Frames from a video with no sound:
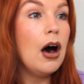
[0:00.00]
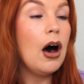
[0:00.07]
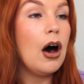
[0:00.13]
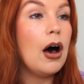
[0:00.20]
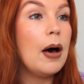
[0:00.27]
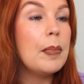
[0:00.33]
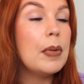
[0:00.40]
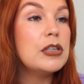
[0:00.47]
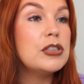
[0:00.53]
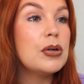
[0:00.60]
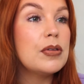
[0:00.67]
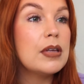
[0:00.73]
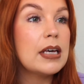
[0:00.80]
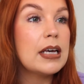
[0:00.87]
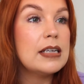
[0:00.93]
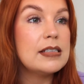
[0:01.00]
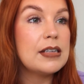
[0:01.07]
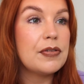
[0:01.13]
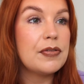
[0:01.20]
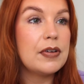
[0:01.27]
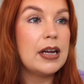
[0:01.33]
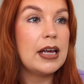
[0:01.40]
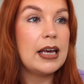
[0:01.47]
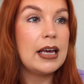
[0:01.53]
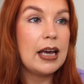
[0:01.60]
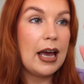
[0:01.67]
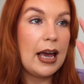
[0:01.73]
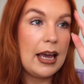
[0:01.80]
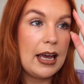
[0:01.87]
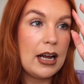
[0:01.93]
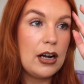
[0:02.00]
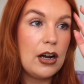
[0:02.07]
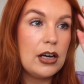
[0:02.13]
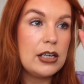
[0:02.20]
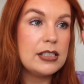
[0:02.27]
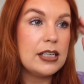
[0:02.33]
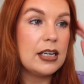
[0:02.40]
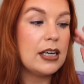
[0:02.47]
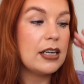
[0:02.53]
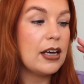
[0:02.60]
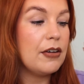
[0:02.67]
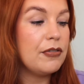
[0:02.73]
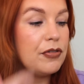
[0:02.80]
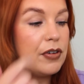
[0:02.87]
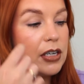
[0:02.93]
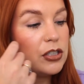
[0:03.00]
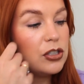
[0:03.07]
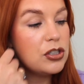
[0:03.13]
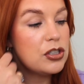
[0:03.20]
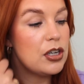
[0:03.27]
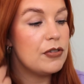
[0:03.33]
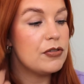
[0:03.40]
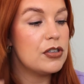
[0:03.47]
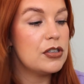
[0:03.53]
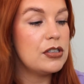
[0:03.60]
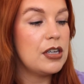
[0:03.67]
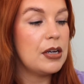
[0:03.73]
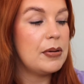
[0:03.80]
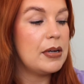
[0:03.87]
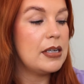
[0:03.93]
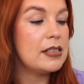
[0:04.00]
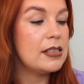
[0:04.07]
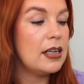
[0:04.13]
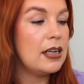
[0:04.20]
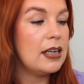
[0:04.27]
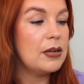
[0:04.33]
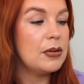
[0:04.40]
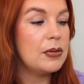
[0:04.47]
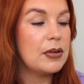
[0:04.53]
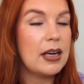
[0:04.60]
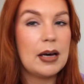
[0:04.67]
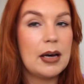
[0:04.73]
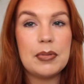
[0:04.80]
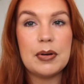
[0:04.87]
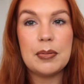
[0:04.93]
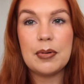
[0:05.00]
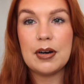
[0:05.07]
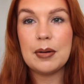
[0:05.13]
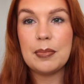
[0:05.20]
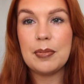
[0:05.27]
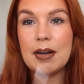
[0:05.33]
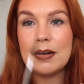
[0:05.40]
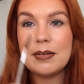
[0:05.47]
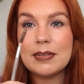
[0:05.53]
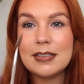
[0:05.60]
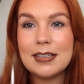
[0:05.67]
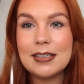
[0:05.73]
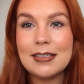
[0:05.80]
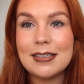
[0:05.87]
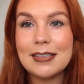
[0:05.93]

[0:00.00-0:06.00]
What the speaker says: I do think it is definitely a lighter coverage. I've just noticed a little gap in my eyebrow. 2